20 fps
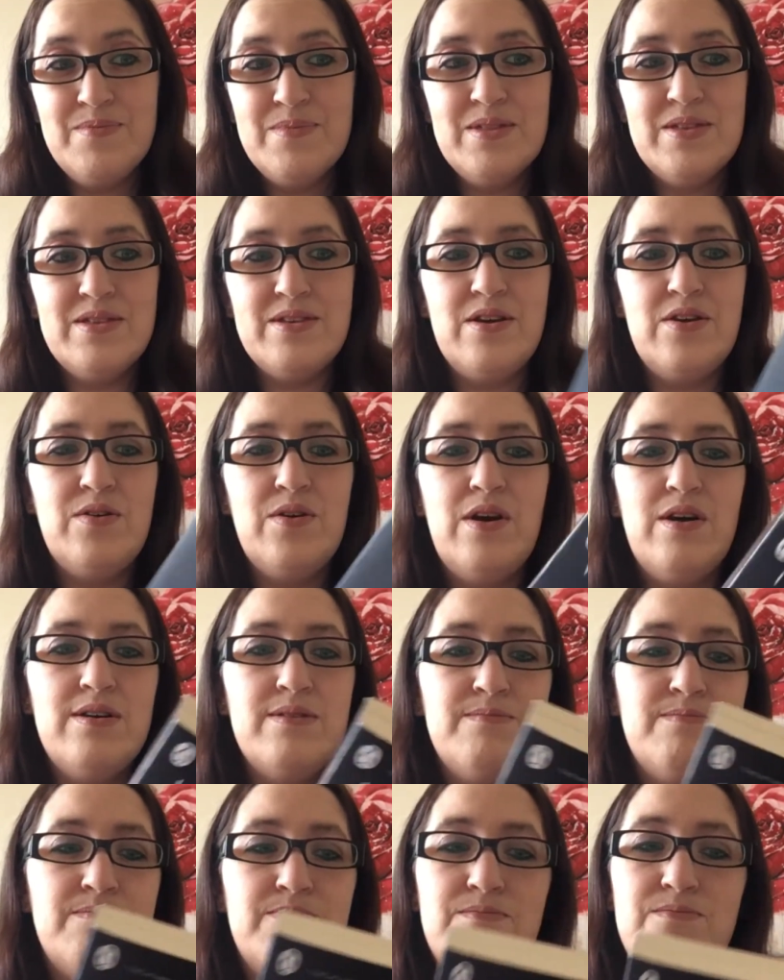so I
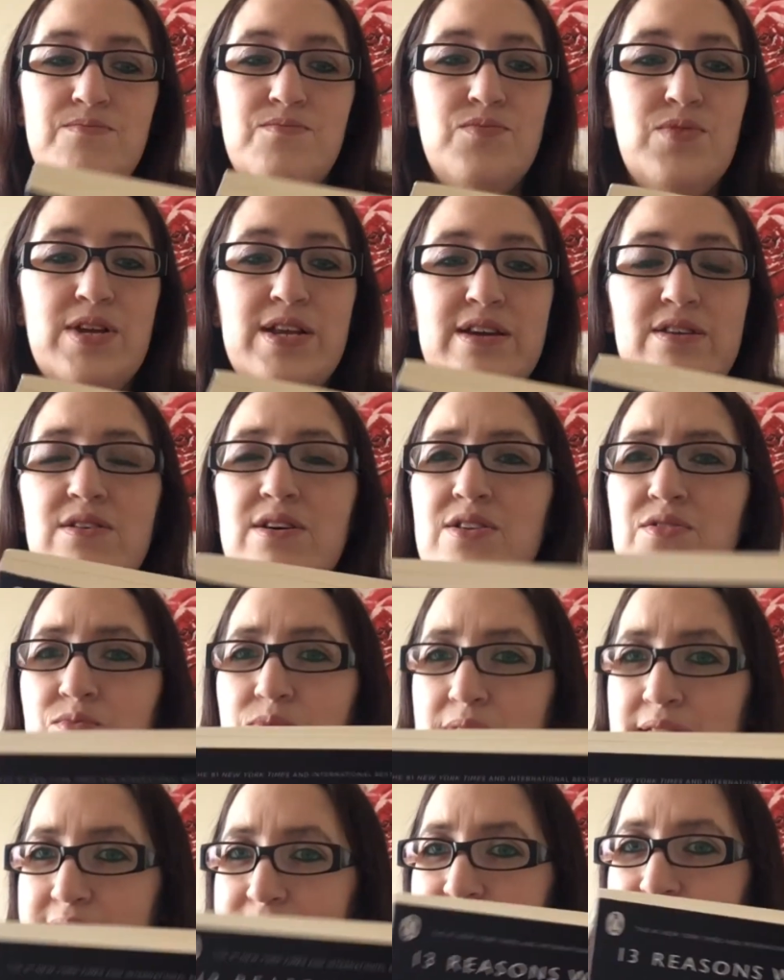really kind of
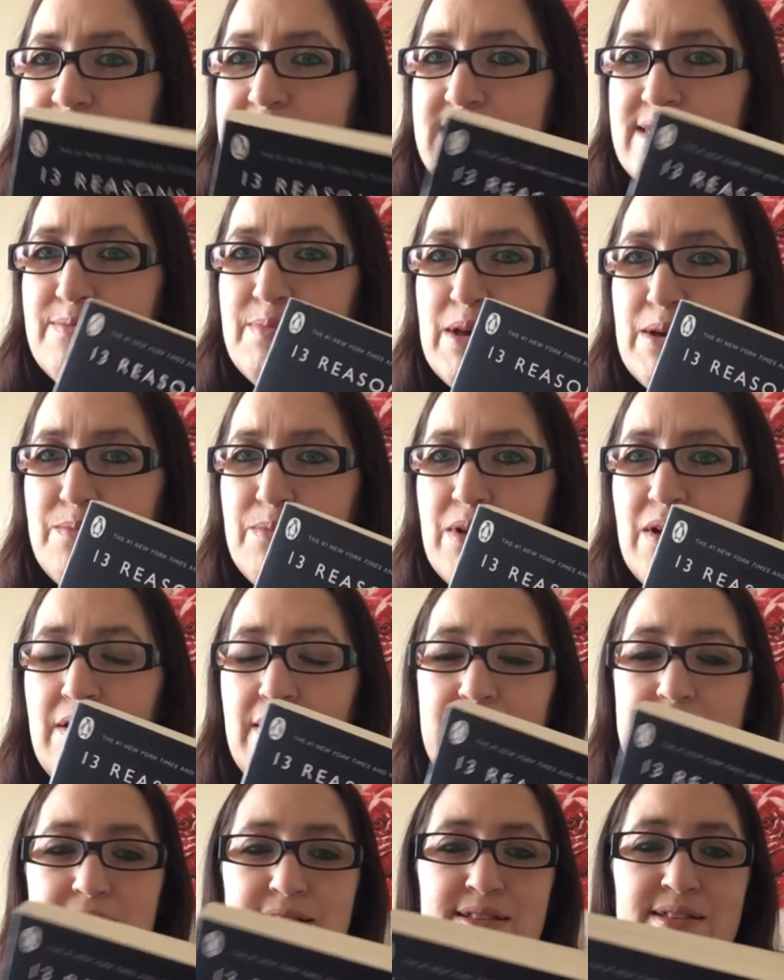went into this a bit
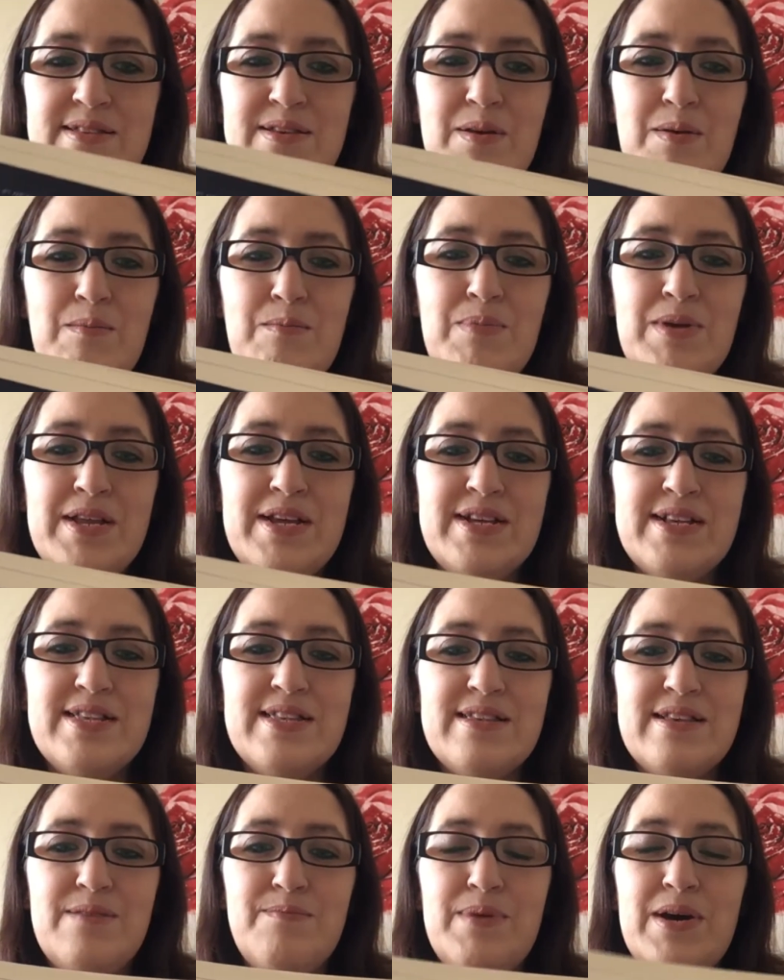blind but it's
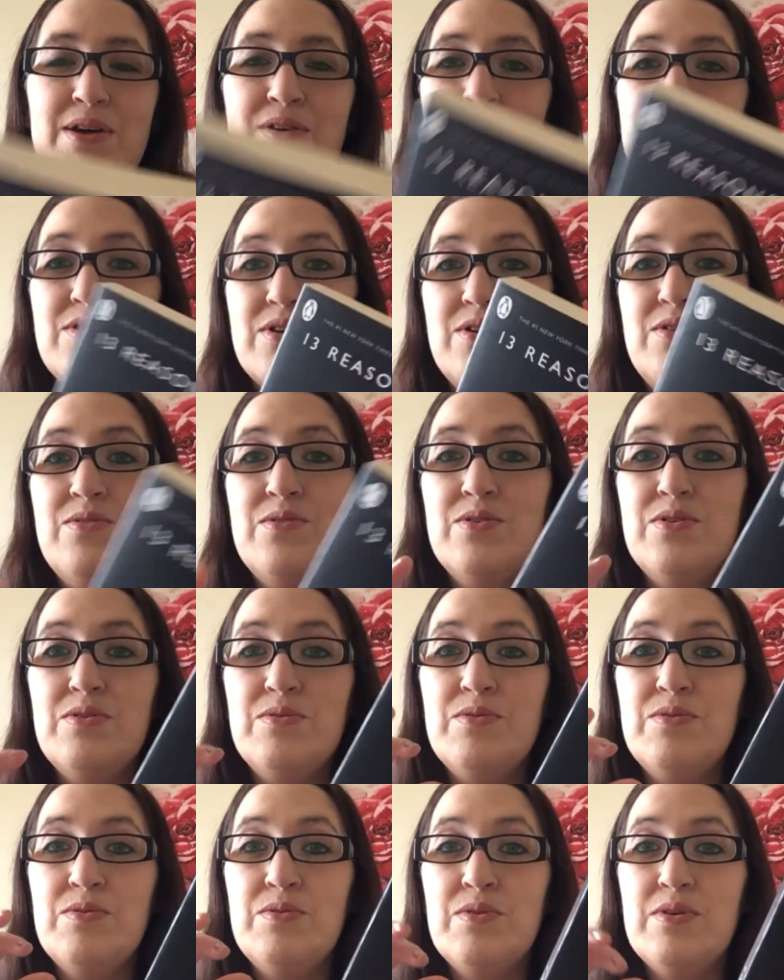about a girl
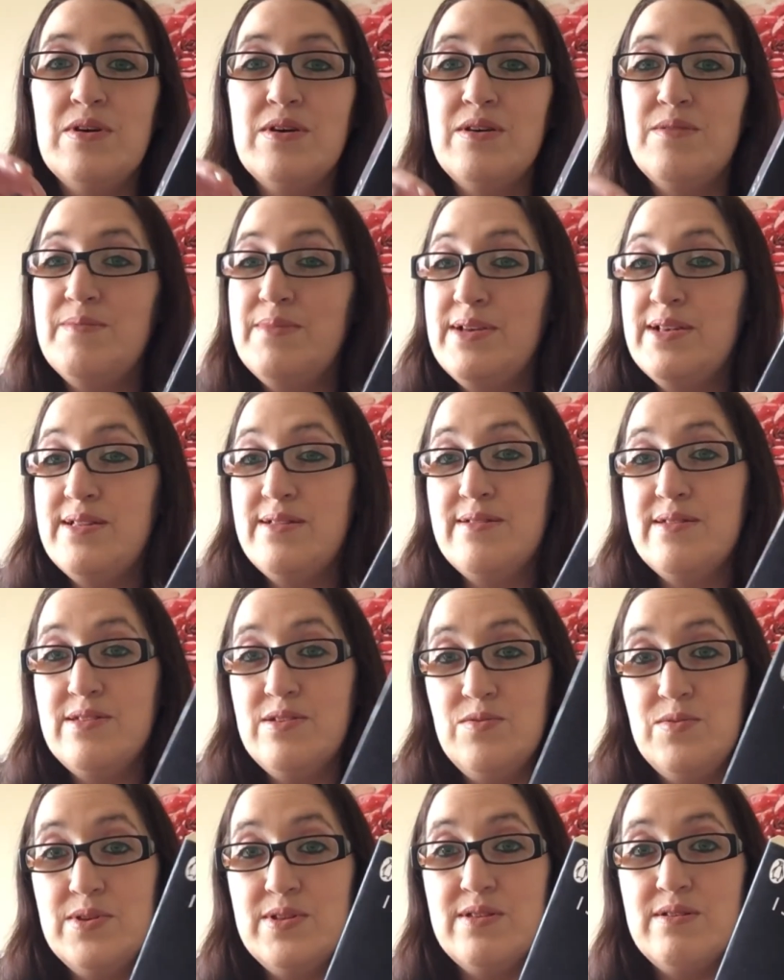who commits
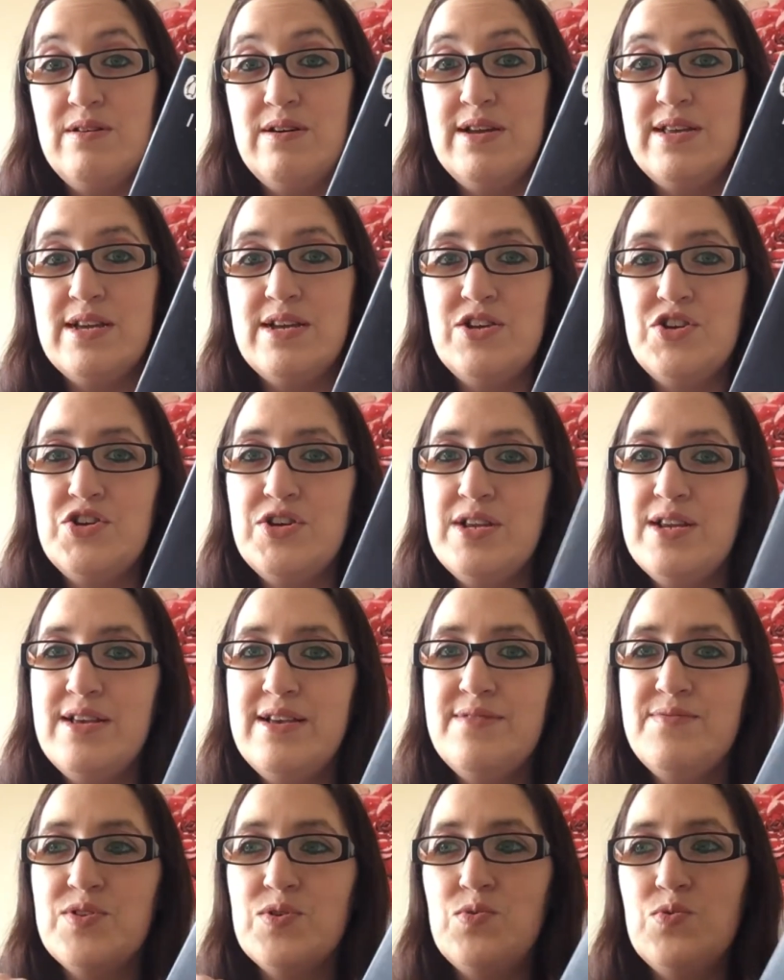suicide and she
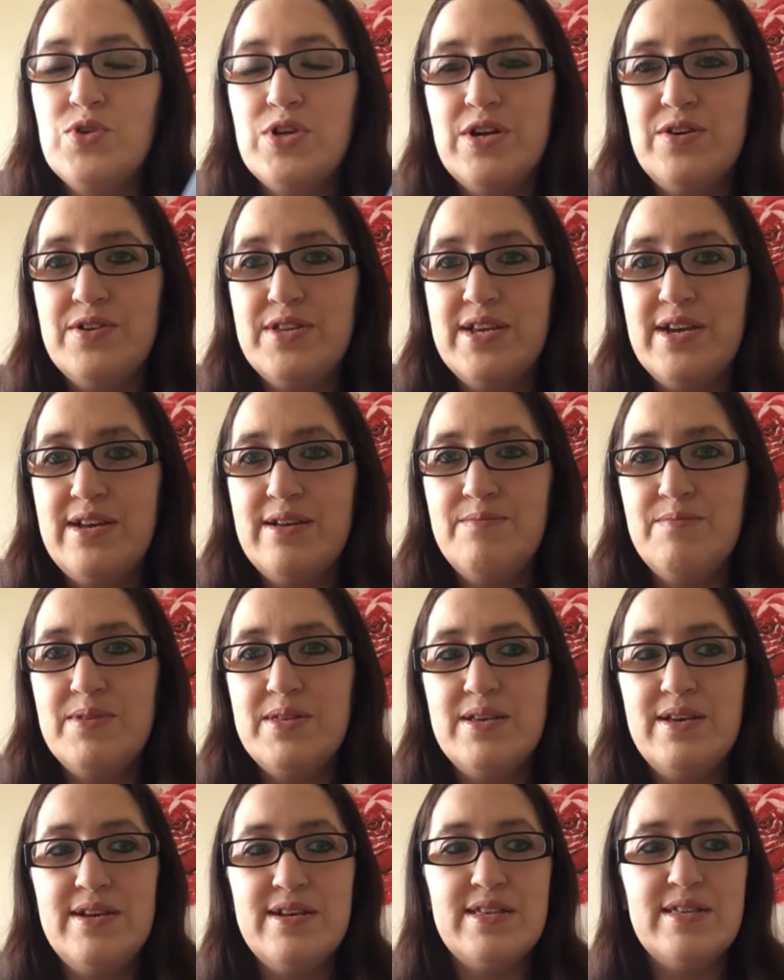leaves audio tapes
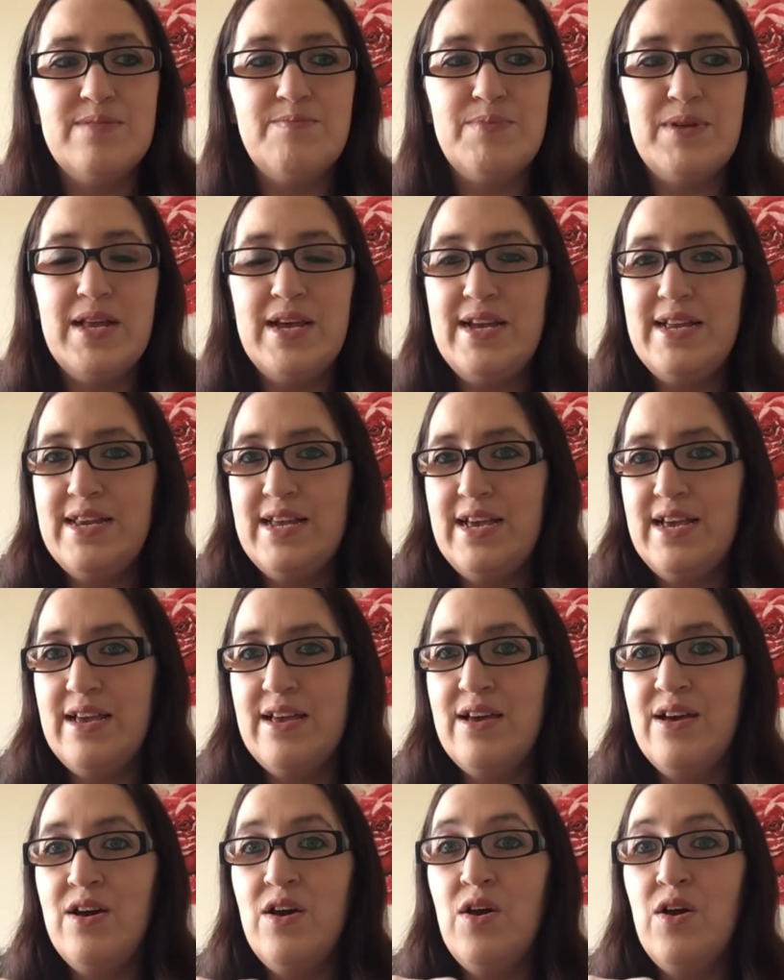explaining